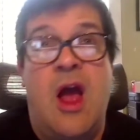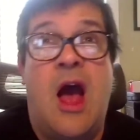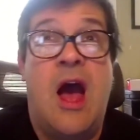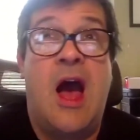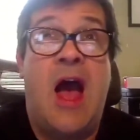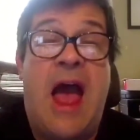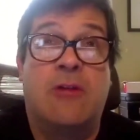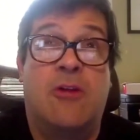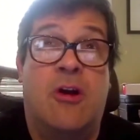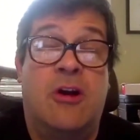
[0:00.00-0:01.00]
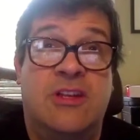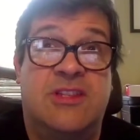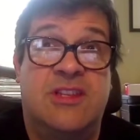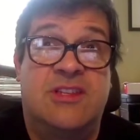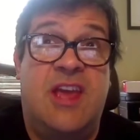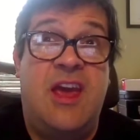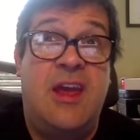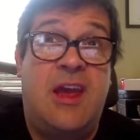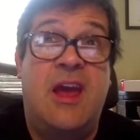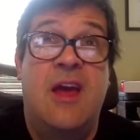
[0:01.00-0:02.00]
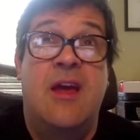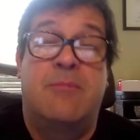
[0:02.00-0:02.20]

How long this take?